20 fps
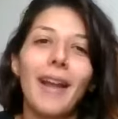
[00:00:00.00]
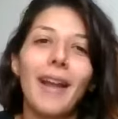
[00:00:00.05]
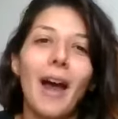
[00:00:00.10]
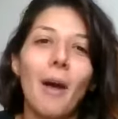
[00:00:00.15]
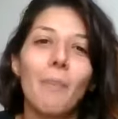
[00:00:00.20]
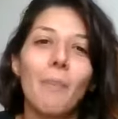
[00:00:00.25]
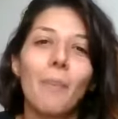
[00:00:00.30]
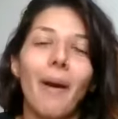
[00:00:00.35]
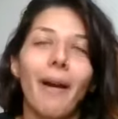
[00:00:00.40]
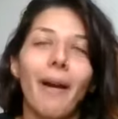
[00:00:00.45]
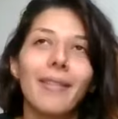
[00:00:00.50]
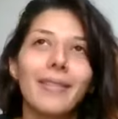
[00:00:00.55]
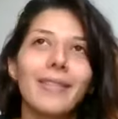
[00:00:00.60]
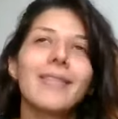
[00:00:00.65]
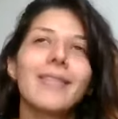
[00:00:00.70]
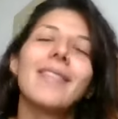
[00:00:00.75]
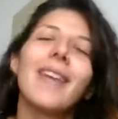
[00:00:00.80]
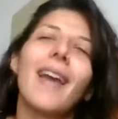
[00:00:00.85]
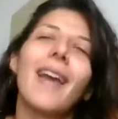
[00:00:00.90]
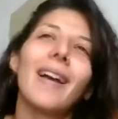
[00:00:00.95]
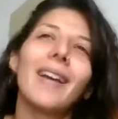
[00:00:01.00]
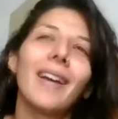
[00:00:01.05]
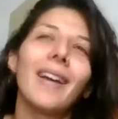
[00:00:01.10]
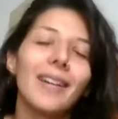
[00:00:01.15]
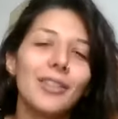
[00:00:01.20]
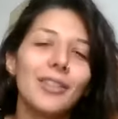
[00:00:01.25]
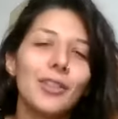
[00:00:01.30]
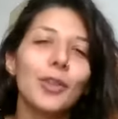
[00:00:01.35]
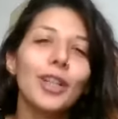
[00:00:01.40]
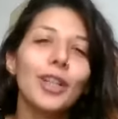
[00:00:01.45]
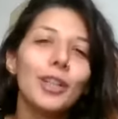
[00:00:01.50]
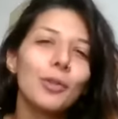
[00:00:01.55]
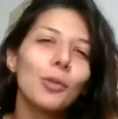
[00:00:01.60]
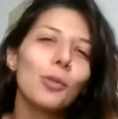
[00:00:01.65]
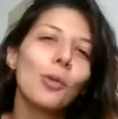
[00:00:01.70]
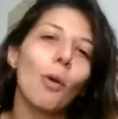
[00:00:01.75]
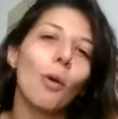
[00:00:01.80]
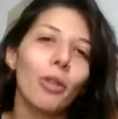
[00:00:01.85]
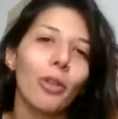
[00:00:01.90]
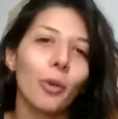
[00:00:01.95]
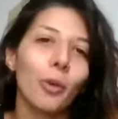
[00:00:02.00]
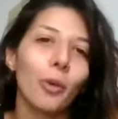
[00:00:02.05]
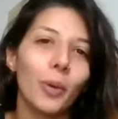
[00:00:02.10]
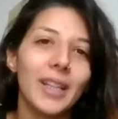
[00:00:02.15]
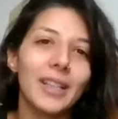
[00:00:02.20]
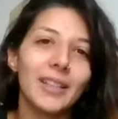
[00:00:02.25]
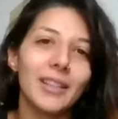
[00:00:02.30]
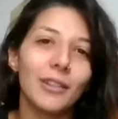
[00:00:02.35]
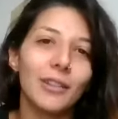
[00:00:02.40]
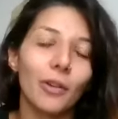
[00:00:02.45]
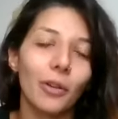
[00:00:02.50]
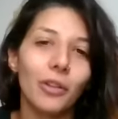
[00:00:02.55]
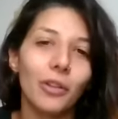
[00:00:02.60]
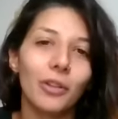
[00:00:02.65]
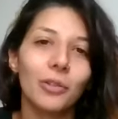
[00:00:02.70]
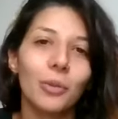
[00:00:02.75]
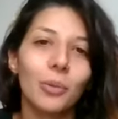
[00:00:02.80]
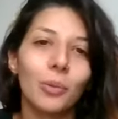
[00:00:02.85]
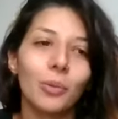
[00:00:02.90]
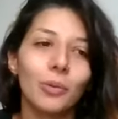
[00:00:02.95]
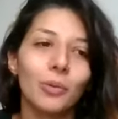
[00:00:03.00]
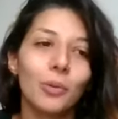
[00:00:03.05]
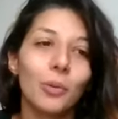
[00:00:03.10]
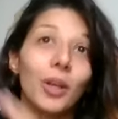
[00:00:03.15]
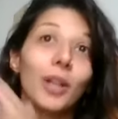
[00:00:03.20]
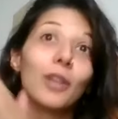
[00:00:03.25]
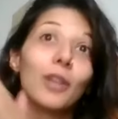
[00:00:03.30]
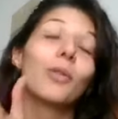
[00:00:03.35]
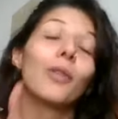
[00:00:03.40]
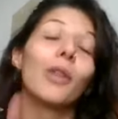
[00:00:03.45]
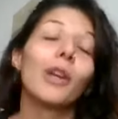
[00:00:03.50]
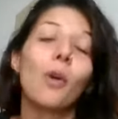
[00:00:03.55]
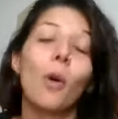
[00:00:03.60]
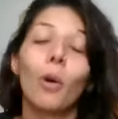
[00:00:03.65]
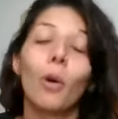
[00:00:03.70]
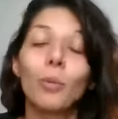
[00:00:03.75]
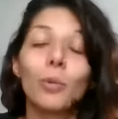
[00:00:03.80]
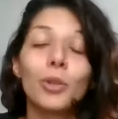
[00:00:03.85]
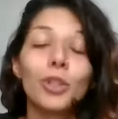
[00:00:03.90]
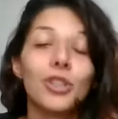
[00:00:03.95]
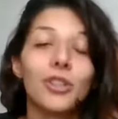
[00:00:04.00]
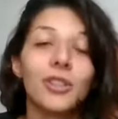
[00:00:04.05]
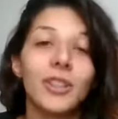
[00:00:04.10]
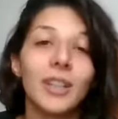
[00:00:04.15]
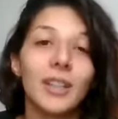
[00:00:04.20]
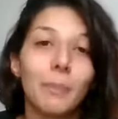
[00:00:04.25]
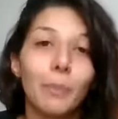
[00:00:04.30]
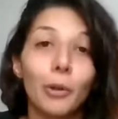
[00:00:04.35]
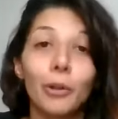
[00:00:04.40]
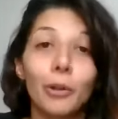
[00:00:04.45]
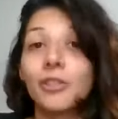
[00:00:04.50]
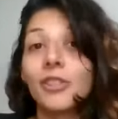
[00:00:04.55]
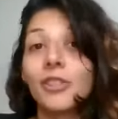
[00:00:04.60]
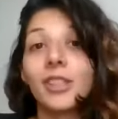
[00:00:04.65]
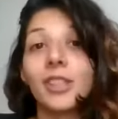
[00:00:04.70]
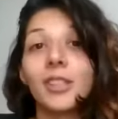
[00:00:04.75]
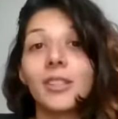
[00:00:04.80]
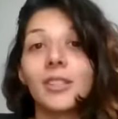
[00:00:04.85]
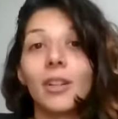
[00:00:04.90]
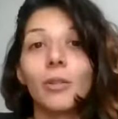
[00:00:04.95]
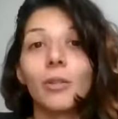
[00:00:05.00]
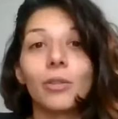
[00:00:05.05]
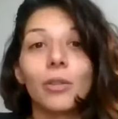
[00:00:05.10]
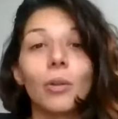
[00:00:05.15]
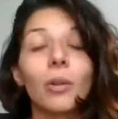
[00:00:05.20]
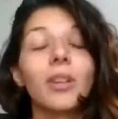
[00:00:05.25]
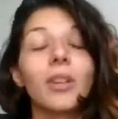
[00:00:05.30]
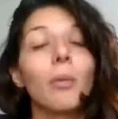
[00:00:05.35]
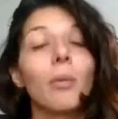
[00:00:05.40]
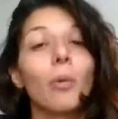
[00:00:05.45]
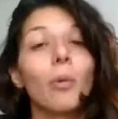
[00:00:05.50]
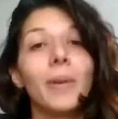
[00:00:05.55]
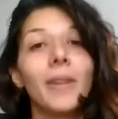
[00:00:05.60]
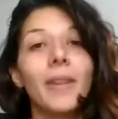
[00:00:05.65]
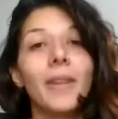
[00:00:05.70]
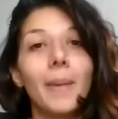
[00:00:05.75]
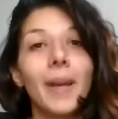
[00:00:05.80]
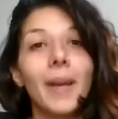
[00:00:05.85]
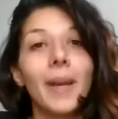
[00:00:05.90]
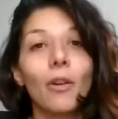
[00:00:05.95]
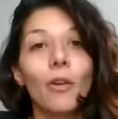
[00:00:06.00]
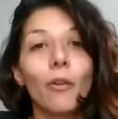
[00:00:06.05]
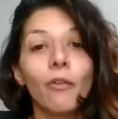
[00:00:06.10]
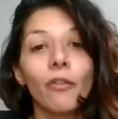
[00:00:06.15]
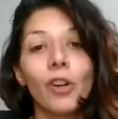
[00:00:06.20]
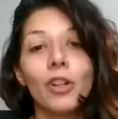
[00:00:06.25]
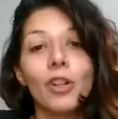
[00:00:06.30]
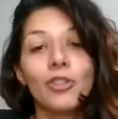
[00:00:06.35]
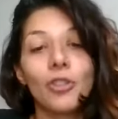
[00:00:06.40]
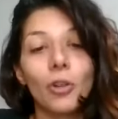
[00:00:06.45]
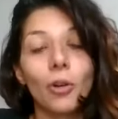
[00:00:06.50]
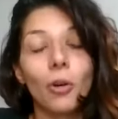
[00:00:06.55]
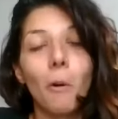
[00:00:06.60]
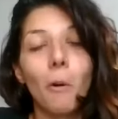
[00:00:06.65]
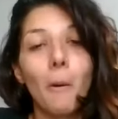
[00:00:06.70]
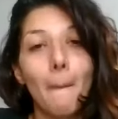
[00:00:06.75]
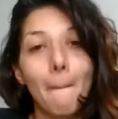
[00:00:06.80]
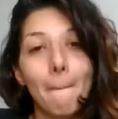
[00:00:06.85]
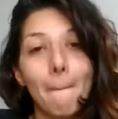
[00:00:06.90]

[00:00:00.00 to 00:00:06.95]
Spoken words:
that up. But you need to go through it in order to get to the goal, which is the purchases. That will be the main conversion goal.